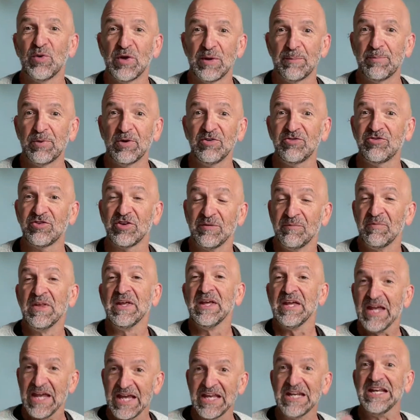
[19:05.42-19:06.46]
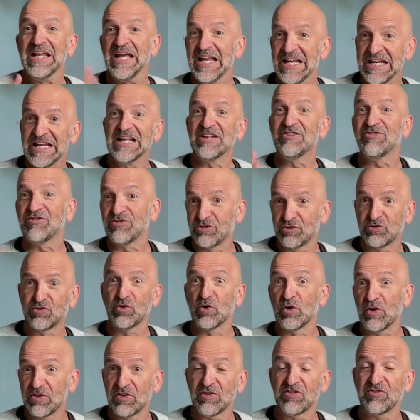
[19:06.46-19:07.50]
person. And it's sort
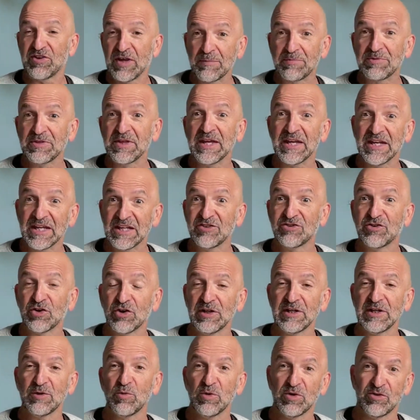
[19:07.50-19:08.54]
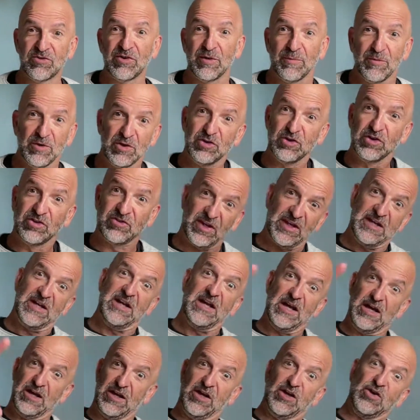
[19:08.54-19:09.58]
of the same thing internally, where someone looks at
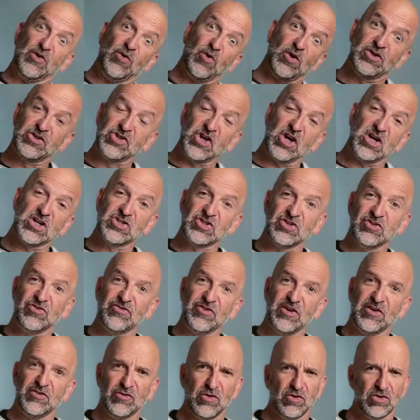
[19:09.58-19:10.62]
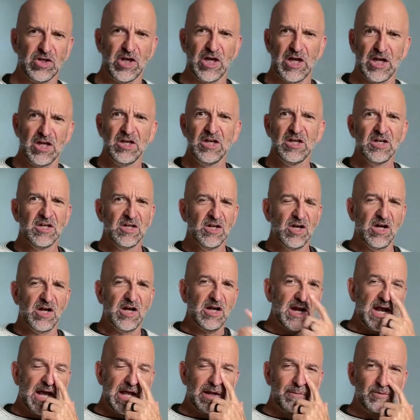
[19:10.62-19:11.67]
an org chart and says, okay,
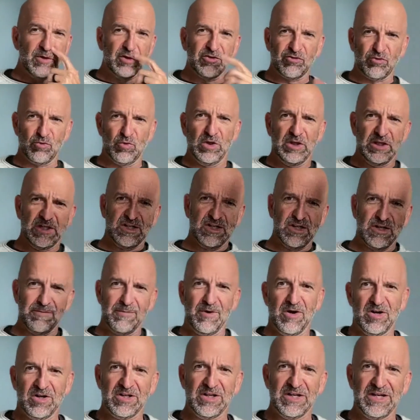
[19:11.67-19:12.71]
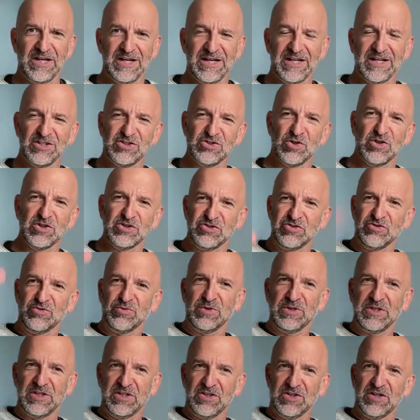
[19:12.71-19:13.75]
Albert's really good at marketing and George is
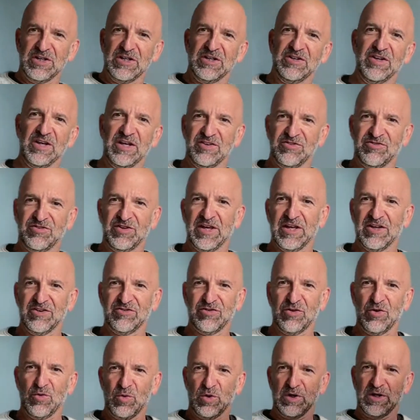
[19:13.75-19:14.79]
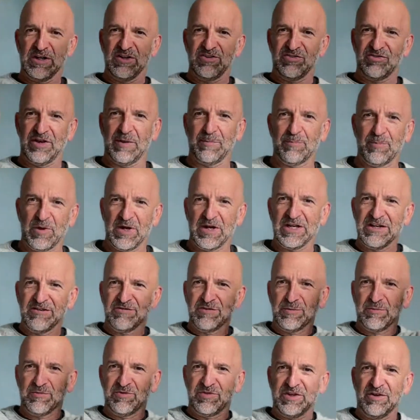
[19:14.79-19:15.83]
really good at sales, so we're going to separate, give
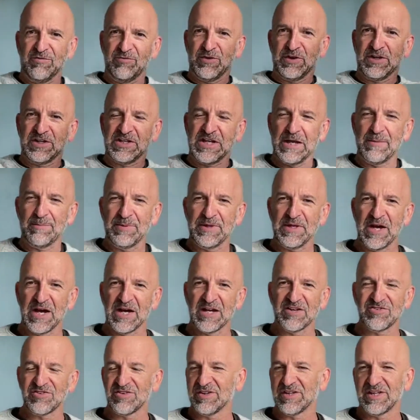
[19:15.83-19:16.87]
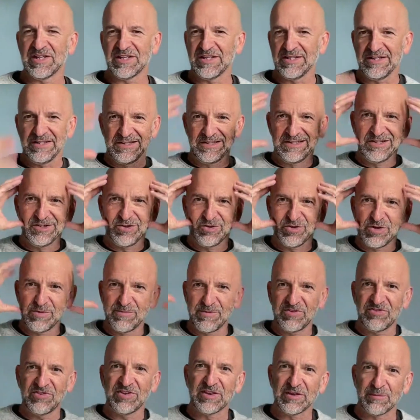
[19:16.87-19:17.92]
them different KPIs. And, like, you're
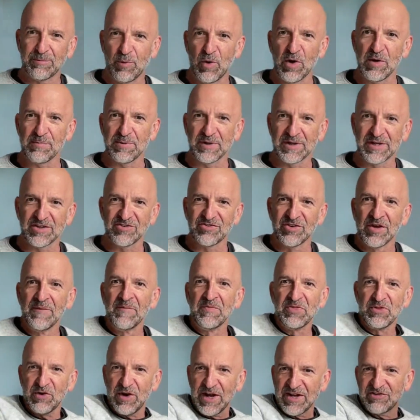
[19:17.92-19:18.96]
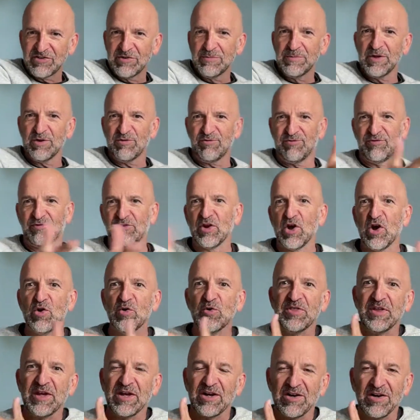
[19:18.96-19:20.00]
missing the point, because there has to be a flow
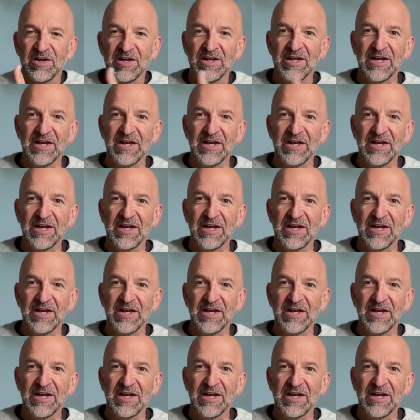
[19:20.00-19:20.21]
there, and